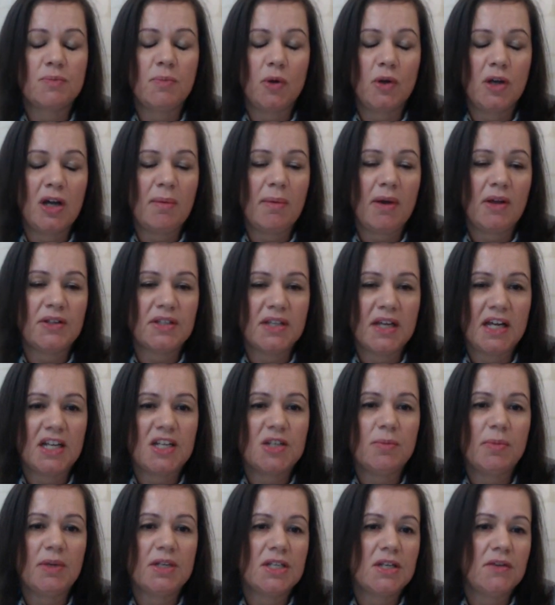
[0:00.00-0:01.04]
spoke about
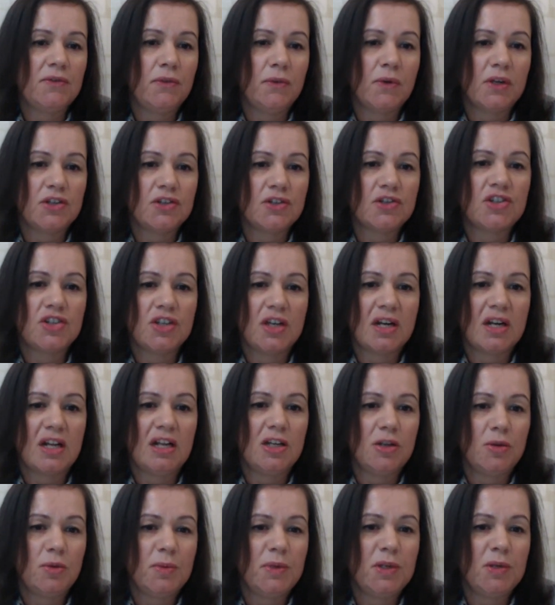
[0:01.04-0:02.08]
that, but if you want to share a
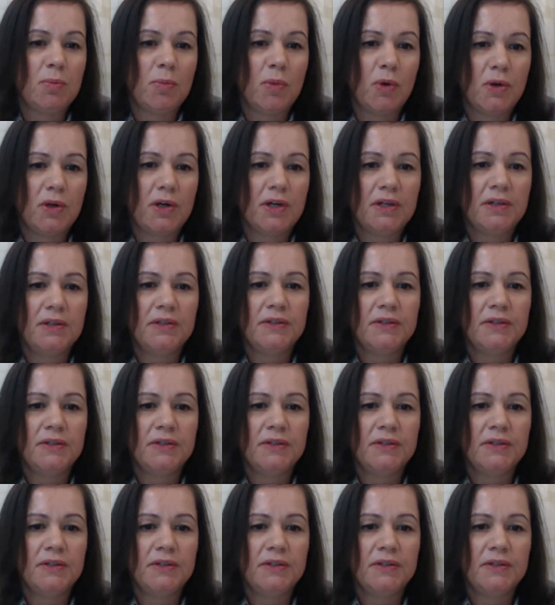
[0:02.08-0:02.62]
little bit more.